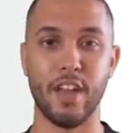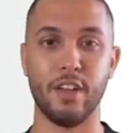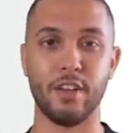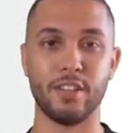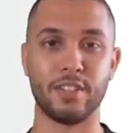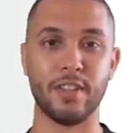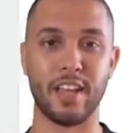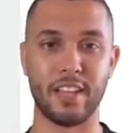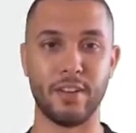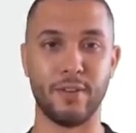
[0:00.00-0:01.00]
You can
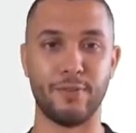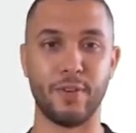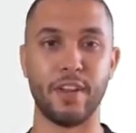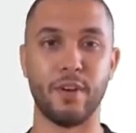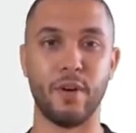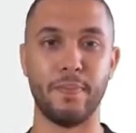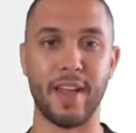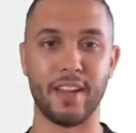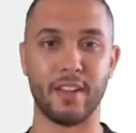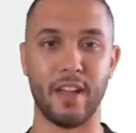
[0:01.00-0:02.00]
select even free or
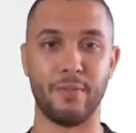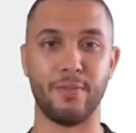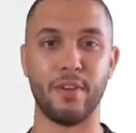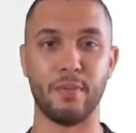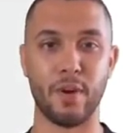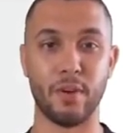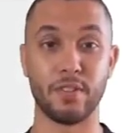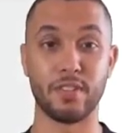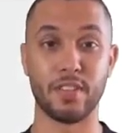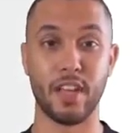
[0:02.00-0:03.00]
paid claim for your
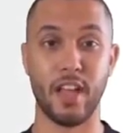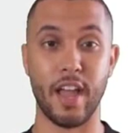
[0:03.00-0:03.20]
posts,